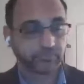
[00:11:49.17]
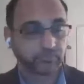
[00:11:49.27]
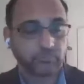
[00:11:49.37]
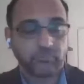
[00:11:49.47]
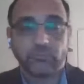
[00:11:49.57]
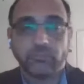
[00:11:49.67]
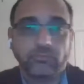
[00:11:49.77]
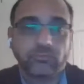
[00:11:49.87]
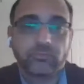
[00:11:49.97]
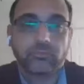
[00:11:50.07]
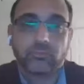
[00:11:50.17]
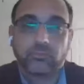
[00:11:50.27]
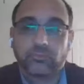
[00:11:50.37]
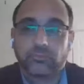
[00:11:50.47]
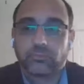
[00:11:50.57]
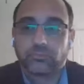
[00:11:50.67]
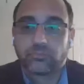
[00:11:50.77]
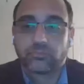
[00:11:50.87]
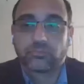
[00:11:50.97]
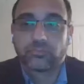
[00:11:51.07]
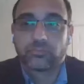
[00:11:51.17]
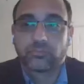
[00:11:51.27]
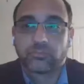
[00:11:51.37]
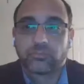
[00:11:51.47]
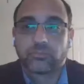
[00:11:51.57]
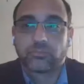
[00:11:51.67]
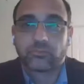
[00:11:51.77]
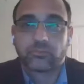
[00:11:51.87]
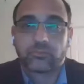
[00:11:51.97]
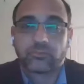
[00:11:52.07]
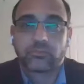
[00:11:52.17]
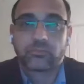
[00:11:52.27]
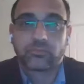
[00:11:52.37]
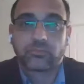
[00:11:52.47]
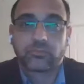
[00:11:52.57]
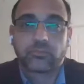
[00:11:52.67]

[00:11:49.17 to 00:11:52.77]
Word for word: uh, the OPEC countries has to